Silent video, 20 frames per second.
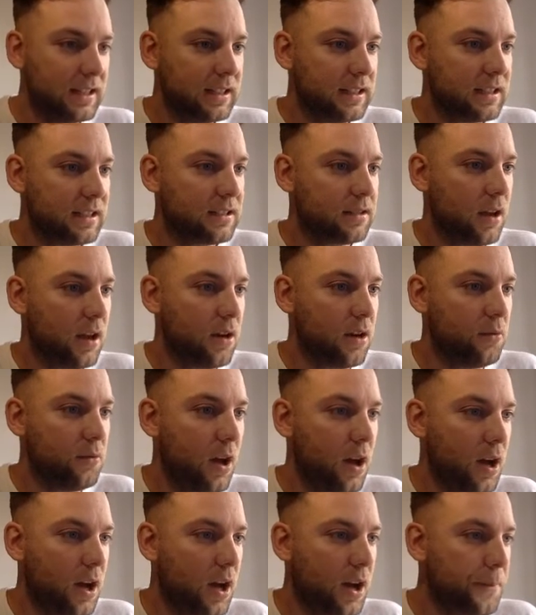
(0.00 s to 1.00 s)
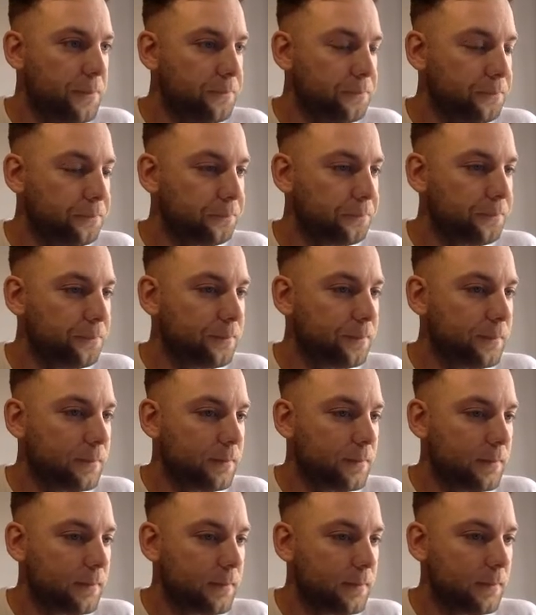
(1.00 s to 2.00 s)
So,
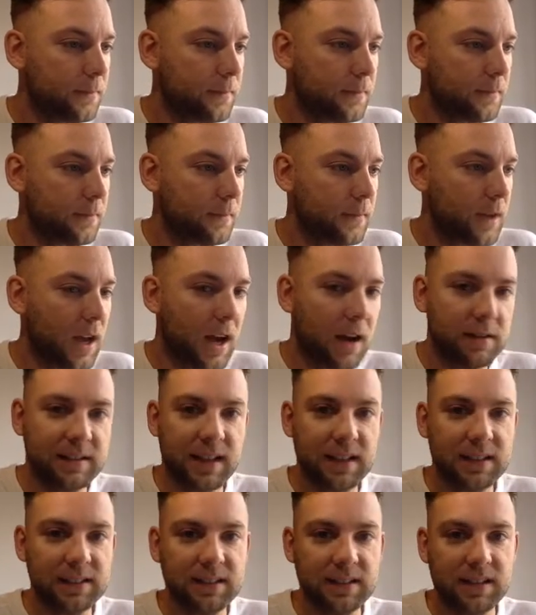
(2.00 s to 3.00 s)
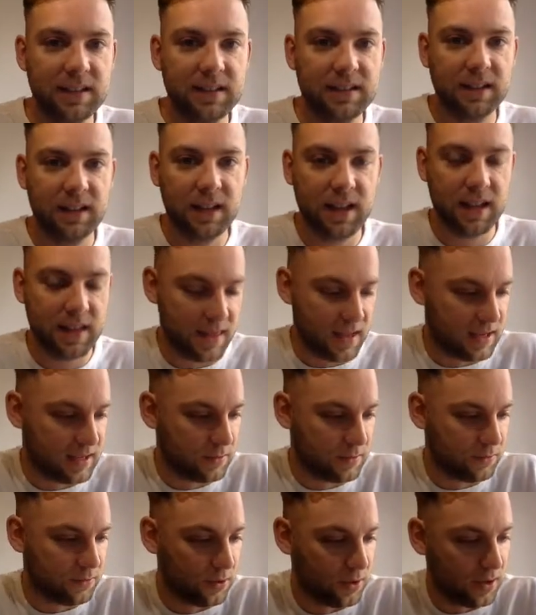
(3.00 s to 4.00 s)
our test statistic in this
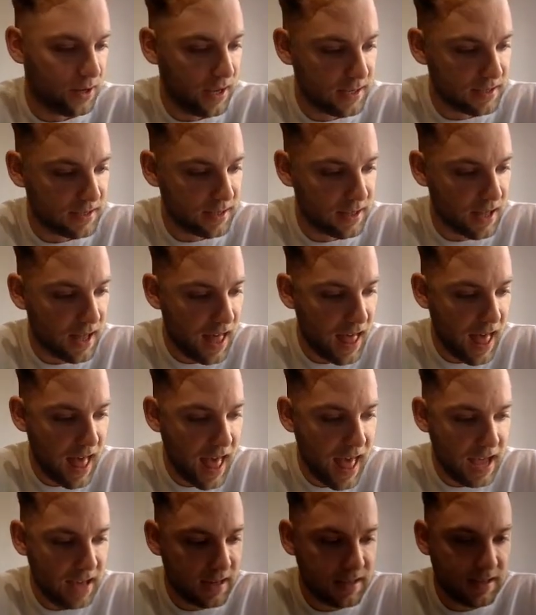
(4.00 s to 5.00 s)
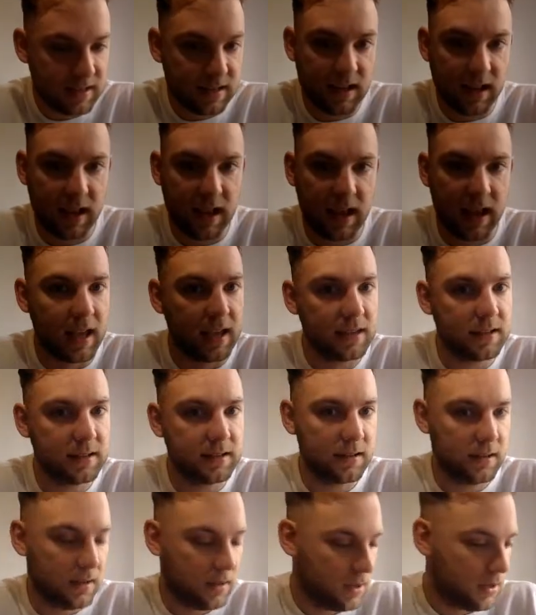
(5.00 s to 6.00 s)
one is that X is